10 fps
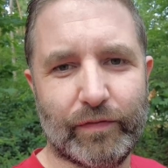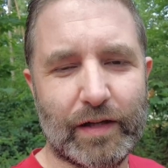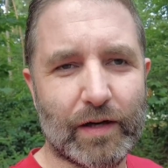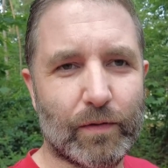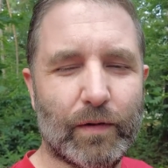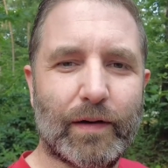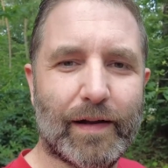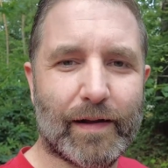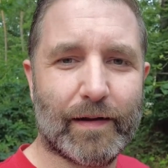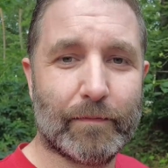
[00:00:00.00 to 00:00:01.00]
video.
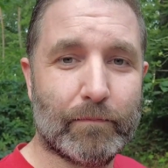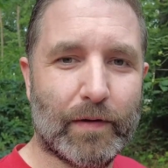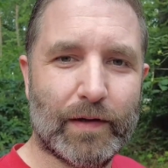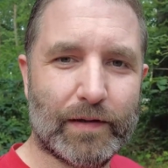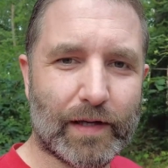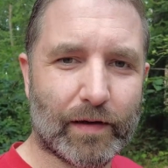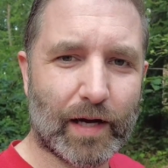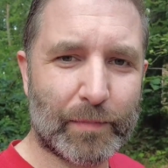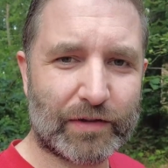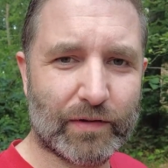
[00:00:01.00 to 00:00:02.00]
Yeah,
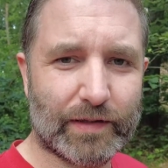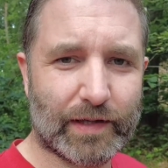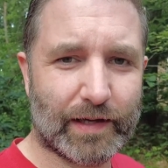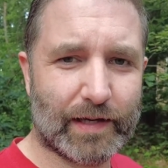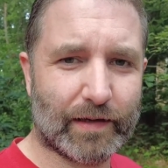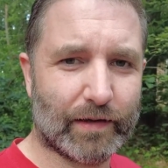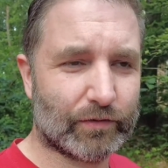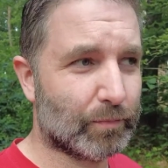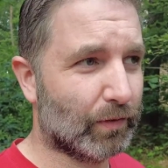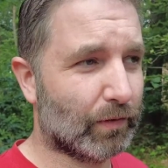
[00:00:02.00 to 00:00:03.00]
I'm actually in a
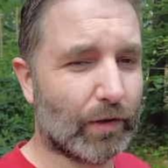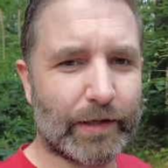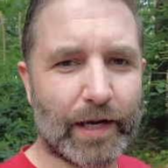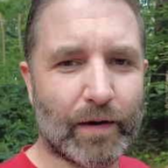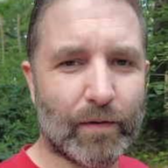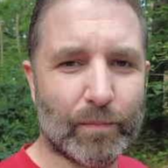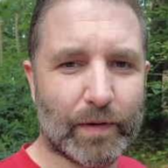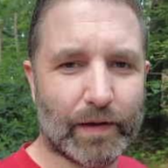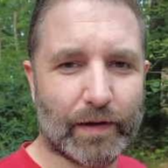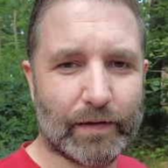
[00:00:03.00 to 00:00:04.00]
small holiday home
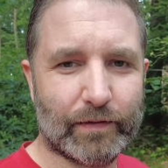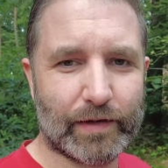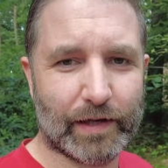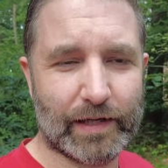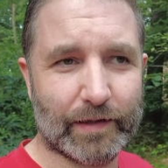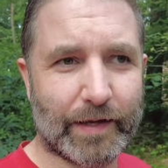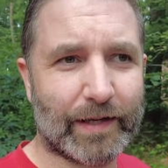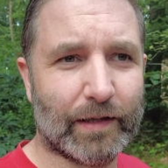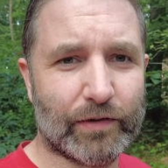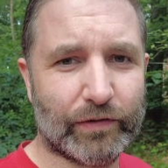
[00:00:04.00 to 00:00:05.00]
in the
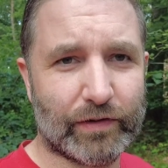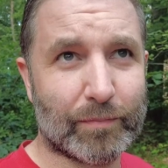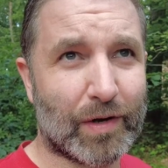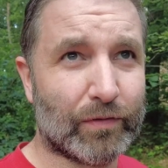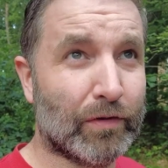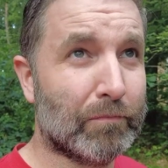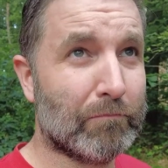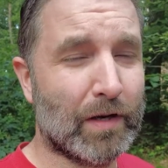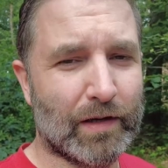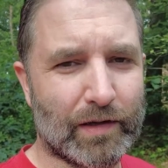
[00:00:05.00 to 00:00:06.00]
Netherlands. It's about
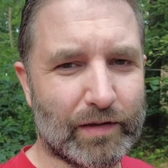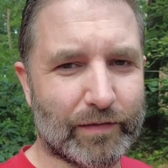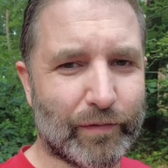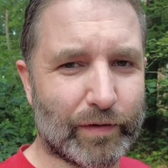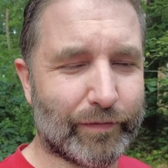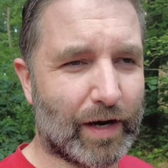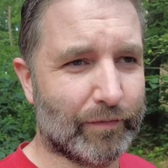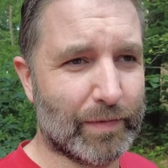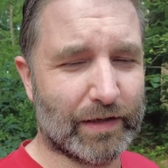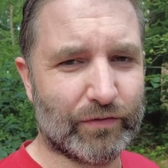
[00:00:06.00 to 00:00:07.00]

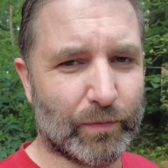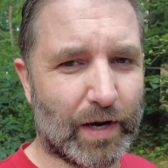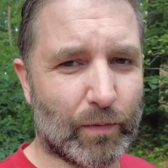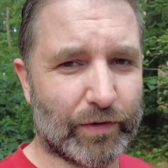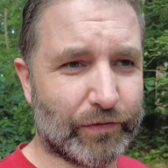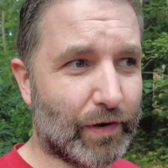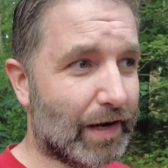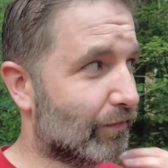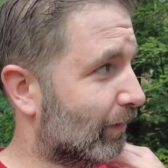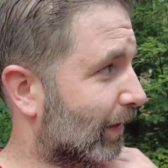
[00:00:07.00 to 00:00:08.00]
45 minutes to an hour's
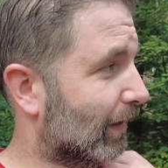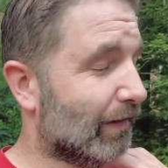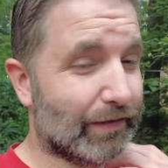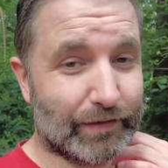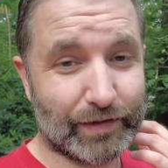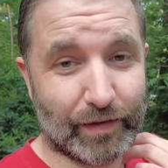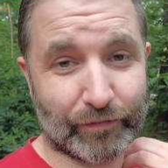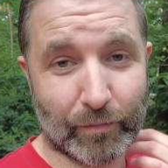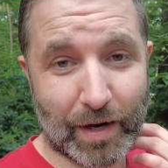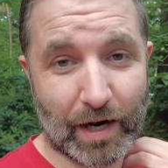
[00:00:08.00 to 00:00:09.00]
drive
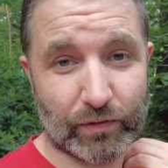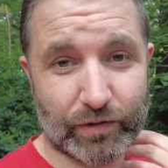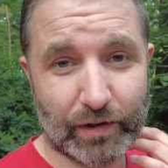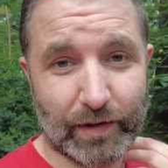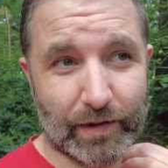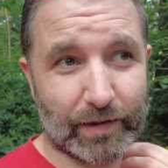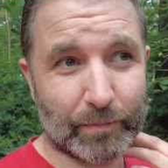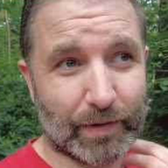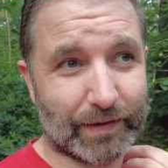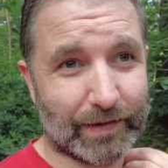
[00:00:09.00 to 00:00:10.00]
from my house. But